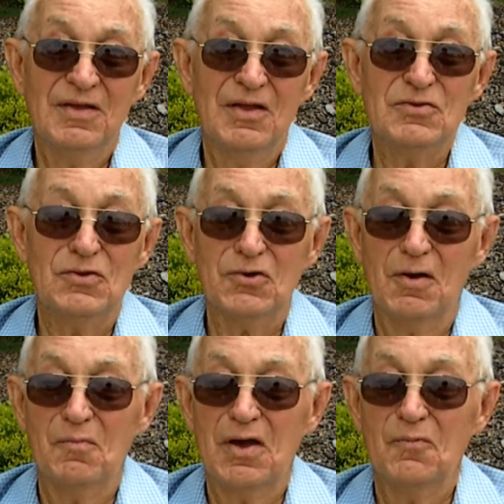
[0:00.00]
And you
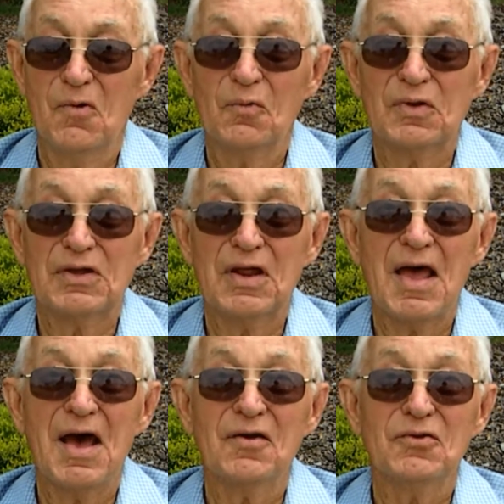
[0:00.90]
talking about wanting to get
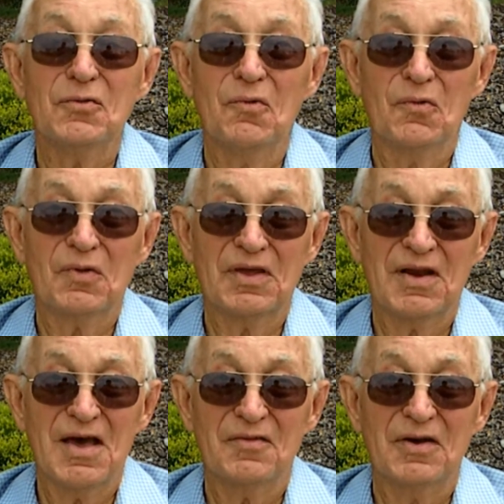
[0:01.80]
out. You want to get
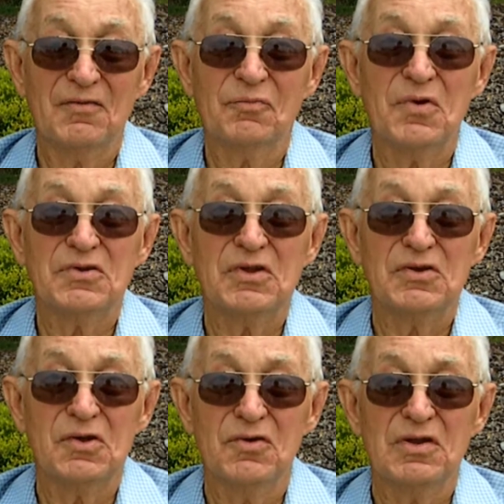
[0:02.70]
out of there. What they're
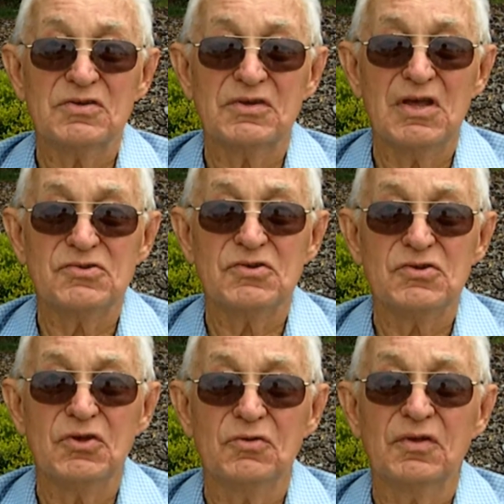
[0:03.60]
doing is teaching
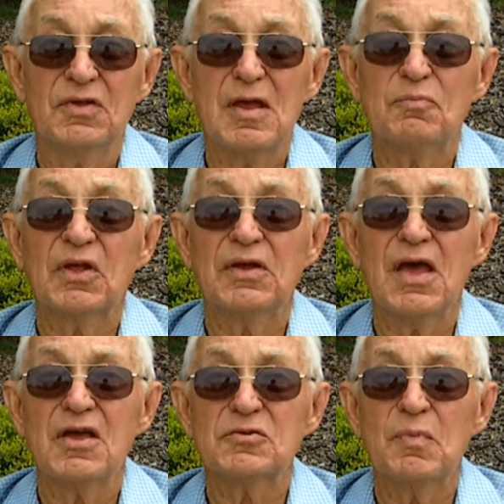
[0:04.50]
you to keep the
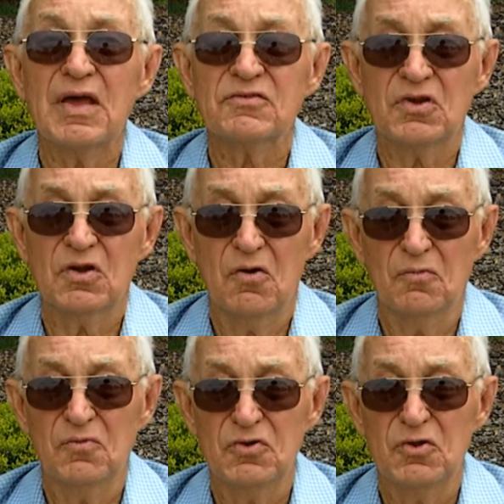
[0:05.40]
gas mask on
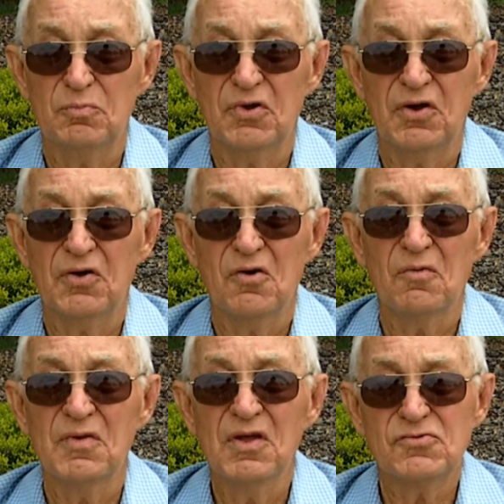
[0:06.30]
when you put it on,
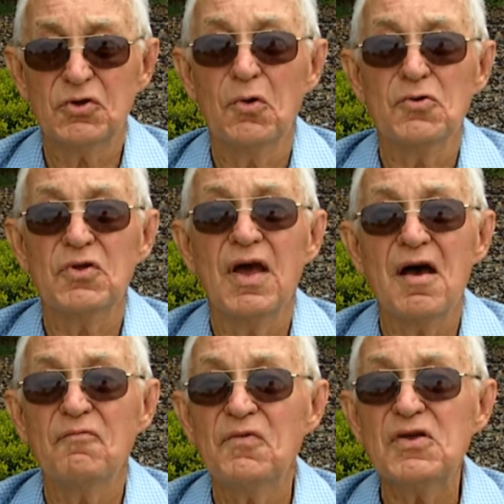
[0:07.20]
showing you how
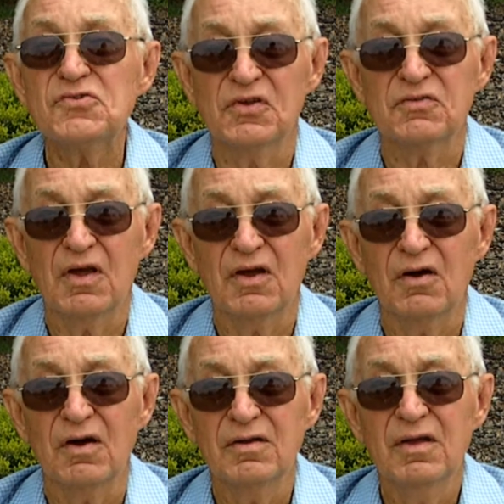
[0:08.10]
efficient they
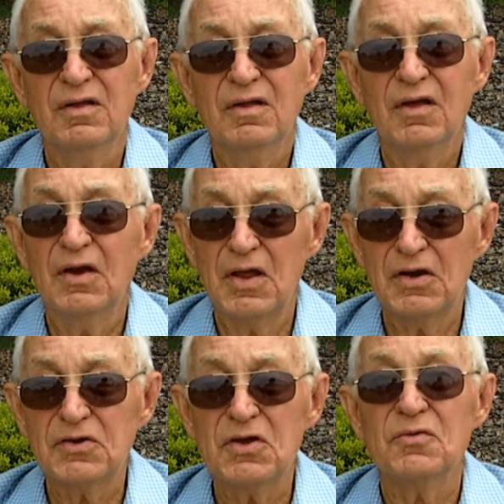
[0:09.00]
are. And they
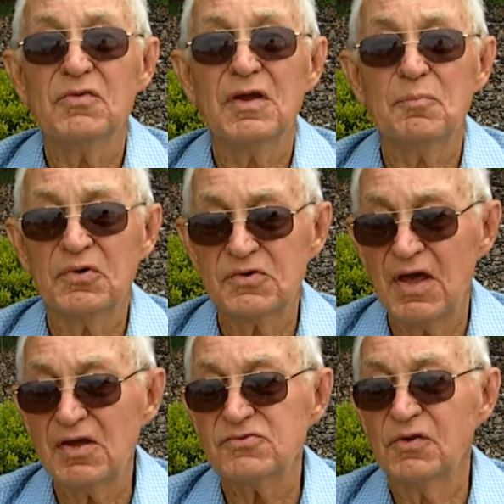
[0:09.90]
do. They
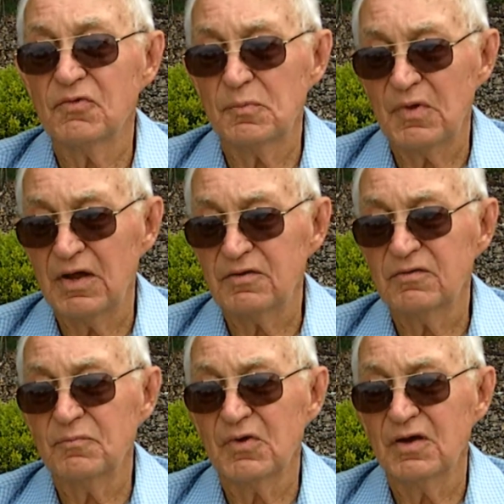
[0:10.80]
protect you from that.
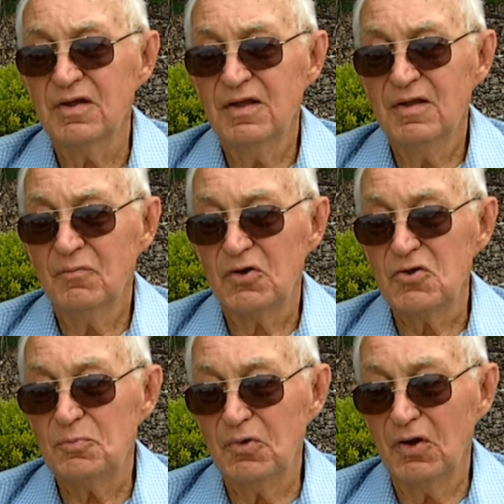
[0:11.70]
But when
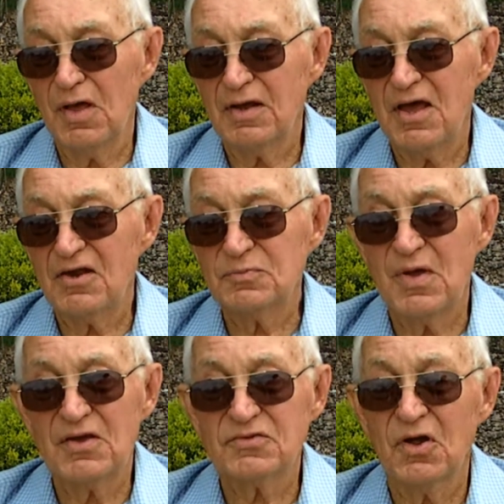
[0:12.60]
you pull that gas
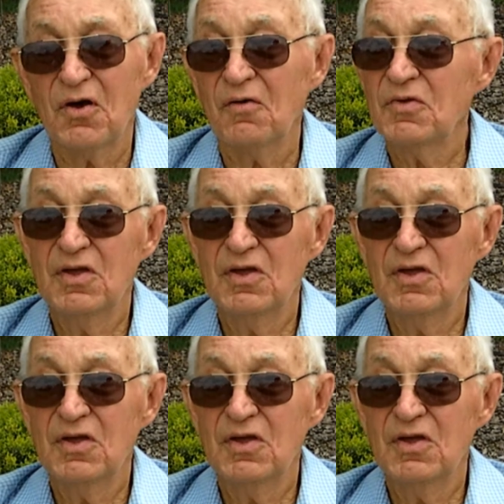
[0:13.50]
mask off,